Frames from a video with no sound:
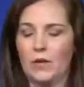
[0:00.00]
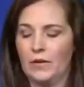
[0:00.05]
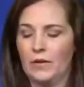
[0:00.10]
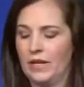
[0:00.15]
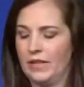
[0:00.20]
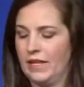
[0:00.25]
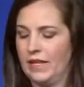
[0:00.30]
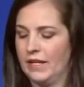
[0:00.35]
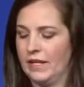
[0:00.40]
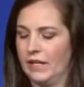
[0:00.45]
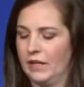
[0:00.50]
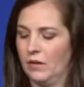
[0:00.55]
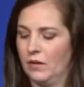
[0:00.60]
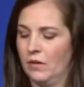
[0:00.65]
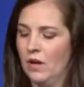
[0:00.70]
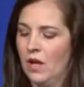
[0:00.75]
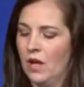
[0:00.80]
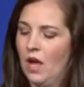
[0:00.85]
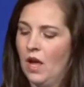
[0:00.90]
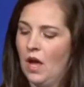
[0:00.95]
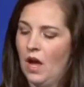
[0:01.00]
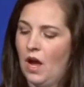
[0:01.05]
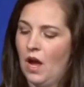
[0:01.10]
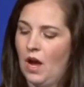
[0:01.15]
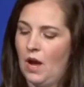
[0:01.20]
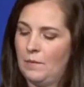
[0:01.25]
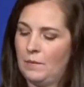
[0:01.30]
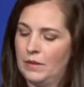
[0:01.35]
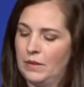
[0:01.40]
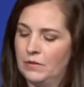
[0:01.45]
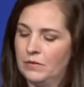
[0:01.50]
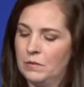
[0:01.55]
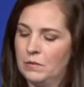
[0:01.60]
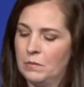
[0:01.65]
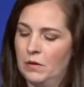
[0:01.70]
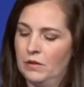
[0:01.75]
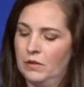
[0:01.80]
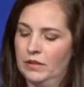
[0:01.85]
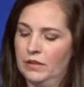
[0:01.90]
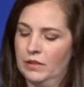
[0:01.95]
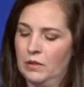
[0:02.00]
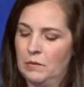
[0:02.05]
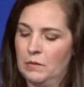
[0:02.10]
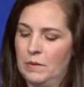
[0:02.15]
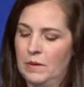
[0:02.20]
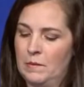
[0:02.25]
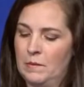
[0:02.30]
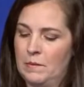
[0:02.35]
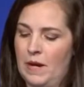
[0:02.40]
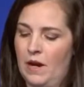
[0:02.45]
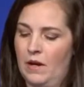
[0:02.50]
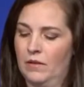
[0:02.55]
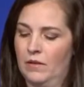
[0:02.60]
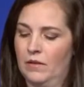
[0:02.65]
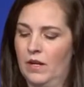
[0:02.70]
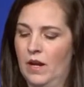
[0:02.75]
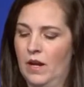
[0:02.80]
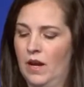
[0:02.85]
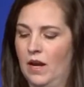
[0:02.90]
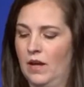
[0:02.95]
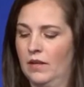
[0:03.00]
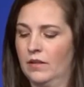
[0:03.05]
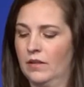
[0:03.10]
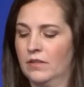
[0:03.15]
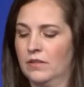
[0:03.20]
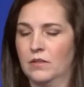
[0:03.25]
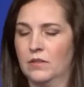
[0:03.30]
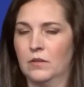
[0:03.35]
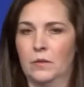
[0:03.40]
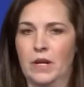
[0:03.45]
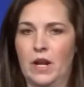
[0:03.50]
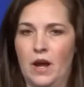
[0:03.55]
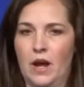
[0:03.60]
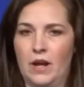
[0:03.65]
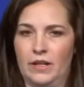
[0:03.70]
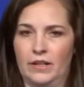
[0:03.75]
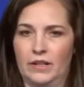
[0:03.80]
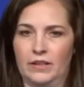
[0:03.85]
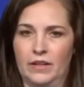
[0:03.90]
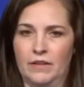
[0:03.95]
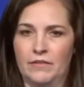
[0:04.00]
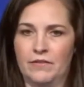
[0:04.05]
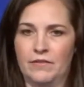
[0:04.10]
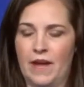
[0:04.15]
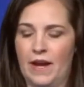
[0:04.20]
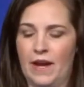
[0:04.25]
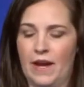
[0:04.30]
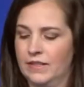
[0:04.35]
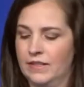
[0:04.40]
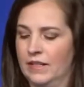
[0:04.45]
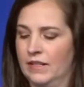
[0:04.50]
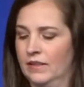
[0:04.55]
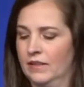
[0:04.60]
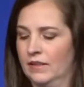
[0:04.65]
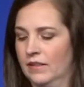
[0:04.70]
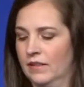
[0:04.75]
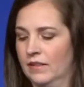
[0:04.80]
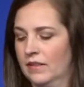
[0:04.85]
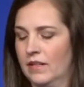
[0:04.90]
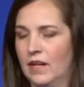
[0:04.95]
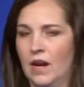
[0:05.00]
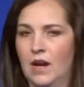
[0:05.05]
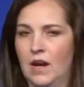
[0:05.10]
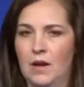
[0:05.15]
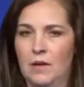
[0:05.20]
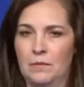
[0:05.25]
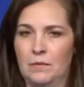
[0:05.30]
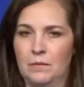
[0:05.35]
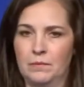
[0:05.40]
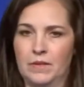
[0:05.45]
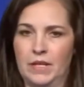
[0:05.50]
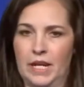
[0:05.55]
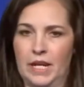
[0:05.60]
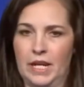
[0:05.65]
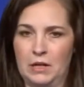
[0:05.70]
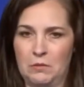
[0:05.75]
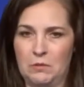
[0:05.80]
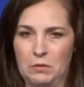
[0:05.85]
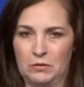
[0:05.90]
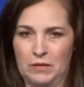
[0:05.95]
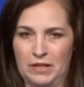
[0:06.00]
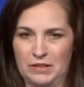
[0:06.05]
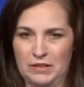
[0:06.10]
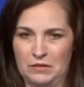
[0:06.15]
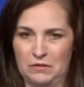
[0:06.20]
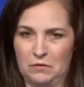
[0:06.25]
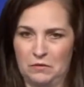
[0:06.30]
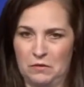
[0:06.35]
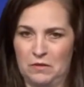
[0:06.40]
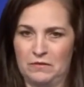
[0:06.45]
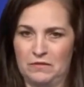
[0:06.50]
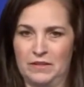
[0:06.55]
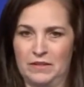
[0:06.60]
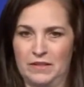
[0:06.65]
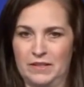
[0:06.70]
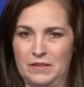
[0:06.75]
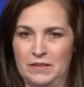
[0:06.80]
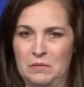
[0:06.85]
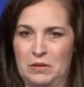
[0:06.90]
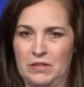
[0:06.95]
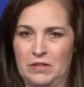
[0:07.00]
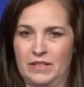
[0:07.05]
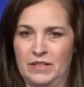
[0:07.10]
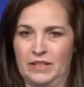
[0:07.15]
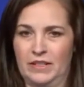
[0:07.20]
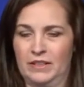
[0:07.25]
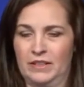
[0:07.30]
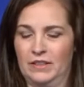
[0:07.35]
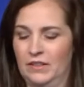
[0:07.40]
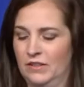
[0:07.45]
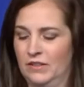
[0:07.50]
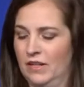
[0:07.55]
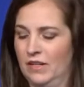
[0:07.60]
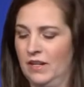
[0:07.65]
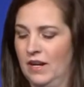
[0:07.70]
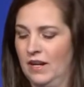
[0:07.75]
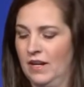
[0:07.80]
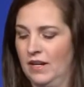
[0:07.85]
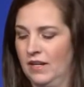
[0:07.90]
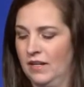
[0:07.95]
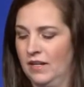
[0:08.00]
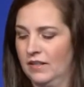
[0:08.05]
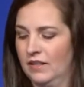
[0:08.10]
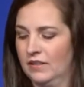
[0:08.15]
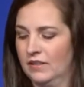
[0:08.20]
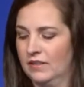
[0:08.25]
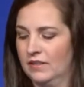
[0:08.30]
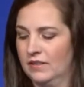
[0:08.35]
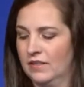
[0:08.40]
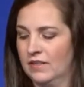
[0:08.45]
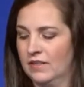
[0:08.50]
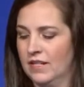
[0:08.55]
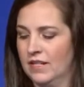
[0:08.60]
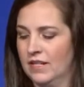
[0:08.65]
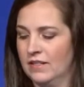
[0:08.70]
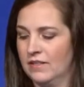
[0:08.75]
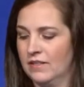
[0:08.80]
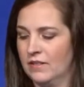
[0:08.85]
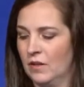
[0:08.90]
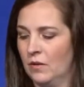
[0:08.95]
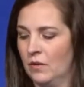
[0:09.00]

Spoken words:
Okay, thank you. You spoke a little bit about the zoonotic effect in the animal reservoir for this particular disease.